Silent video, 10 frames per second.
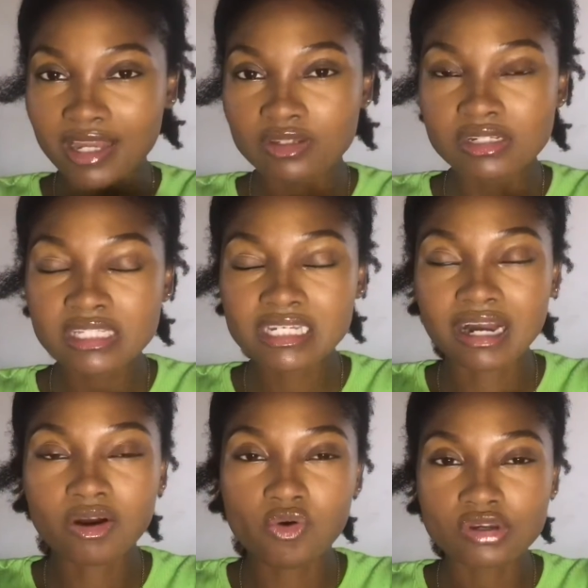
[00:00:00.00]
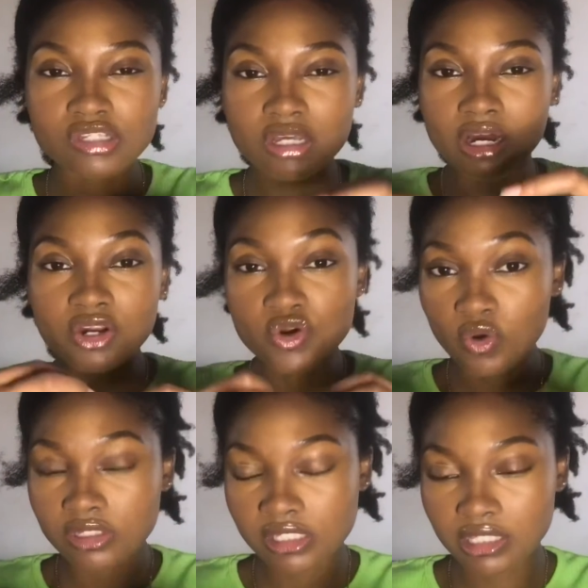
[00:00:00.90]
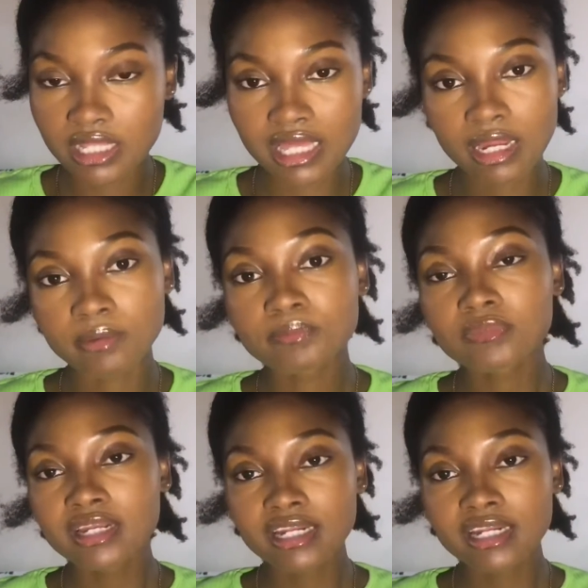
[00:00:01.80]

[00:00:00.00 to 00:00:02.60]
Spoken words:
so this can cause knots in the hair. Now,